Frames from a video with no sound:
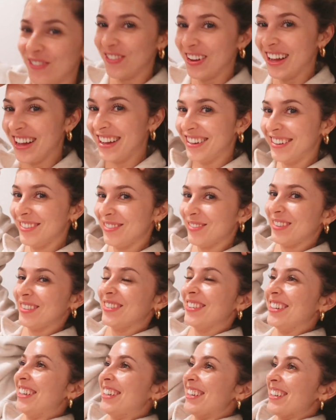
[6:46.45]
fun for
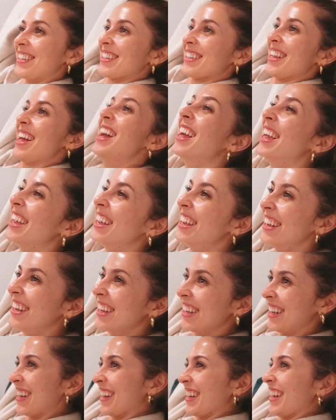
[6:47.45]
me. It's
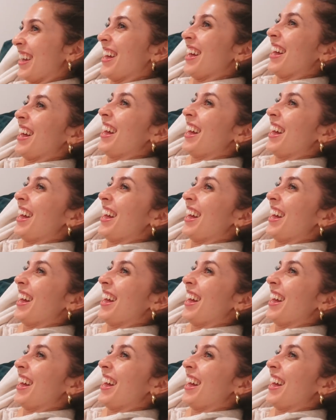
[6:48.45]
like.